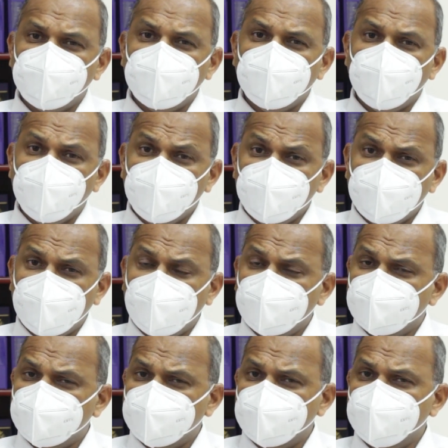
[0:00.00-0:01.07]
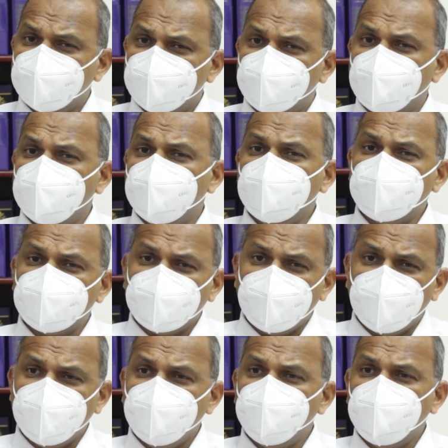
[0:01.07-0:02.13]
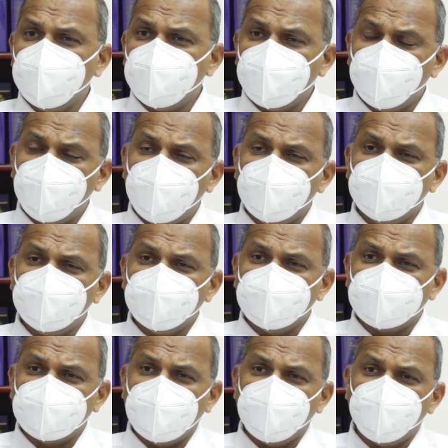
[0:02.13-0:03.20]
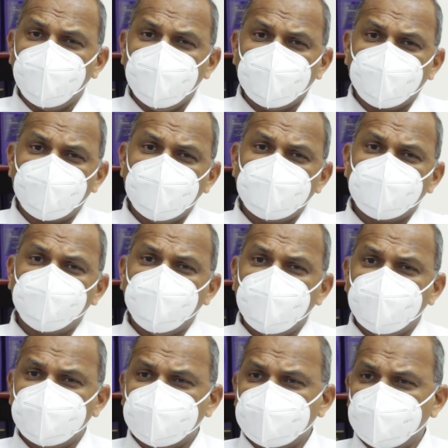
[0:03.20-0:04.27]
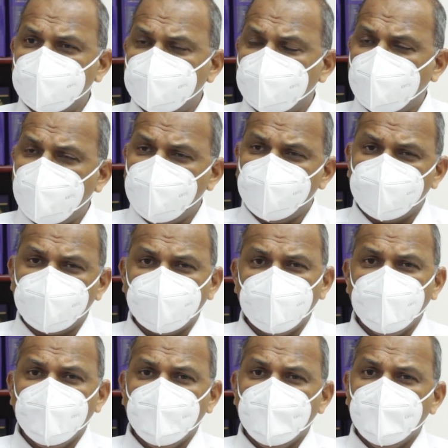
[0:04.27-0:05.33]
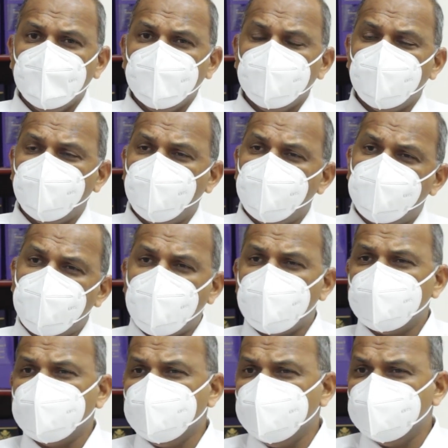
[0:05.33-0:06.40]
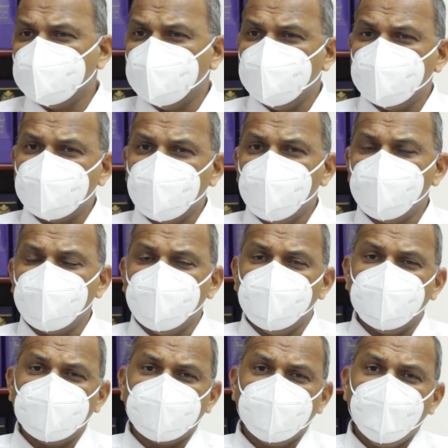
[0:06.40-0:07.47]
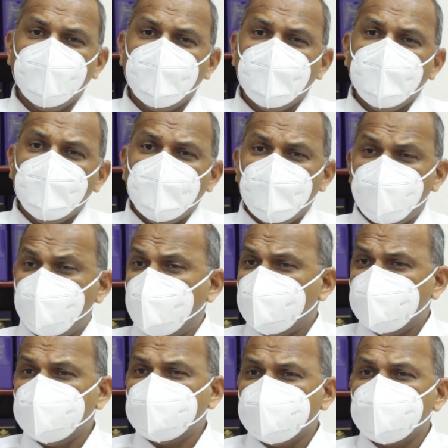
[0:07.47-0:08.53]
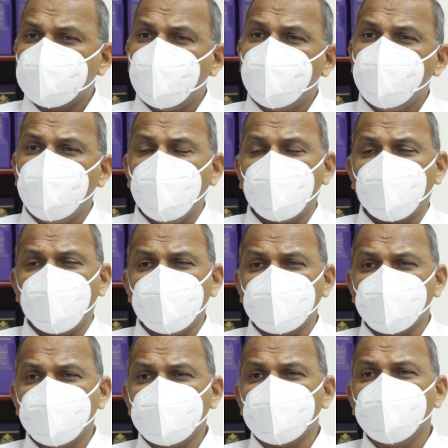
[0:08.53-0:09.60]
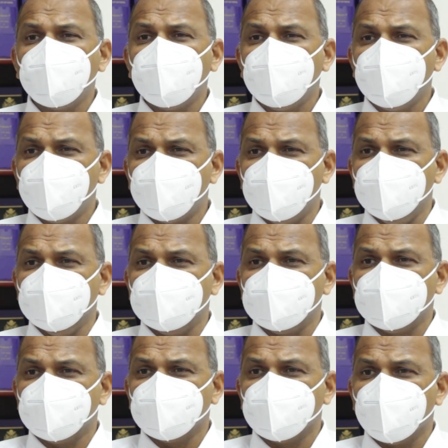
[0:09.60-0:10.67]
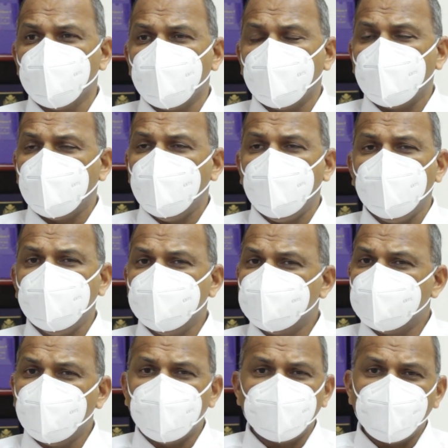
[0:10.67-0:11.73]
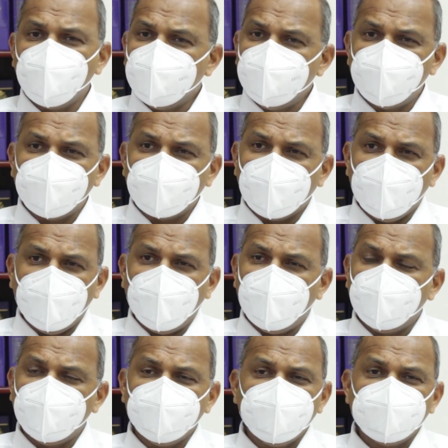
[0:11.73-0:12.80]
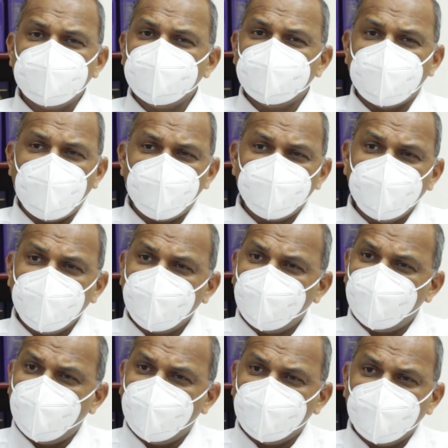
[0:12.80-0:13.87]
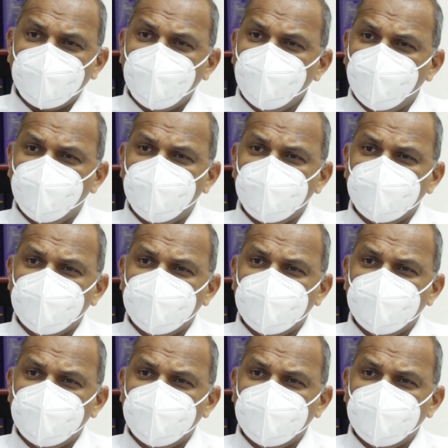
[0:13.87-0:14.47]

We know that traditionally people want to celebrate Christmas and have, you know, parties and so forth. Well, this is going to be a Christmas with a difference. And it's not only for Guyana, this is happening around the globe.